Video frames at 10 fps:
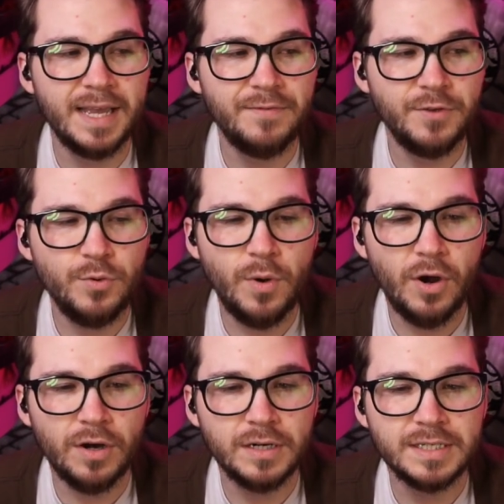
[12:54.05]
If you
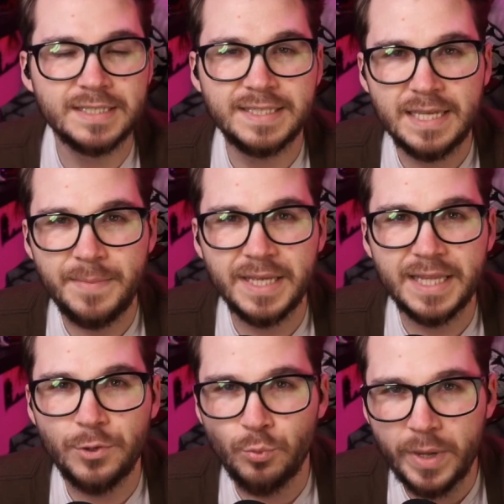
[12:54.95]
are
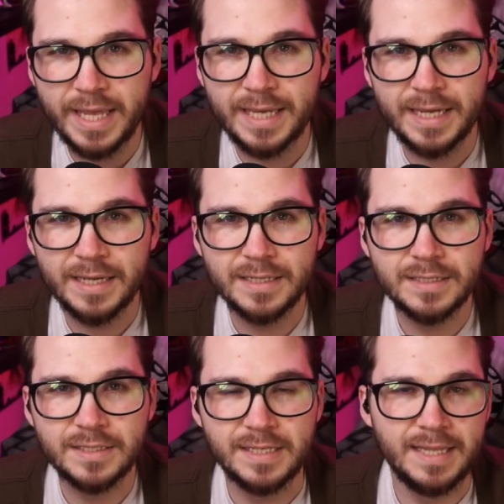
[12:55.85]
seemingly weak
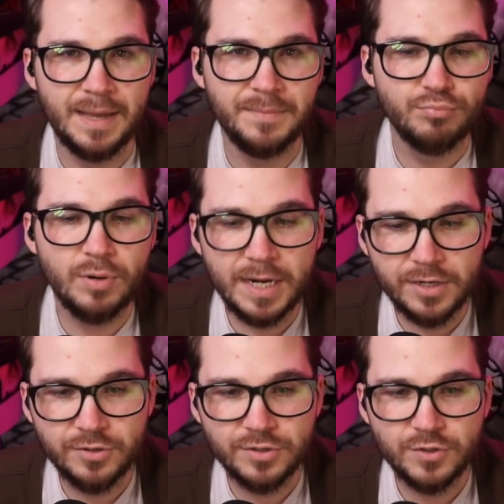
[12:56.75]
to them,
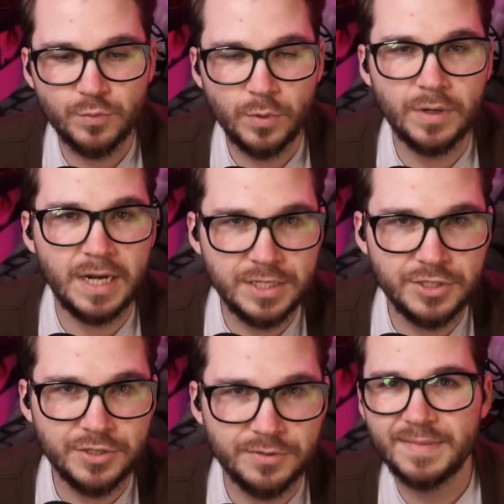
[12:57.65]
predators will hunt you.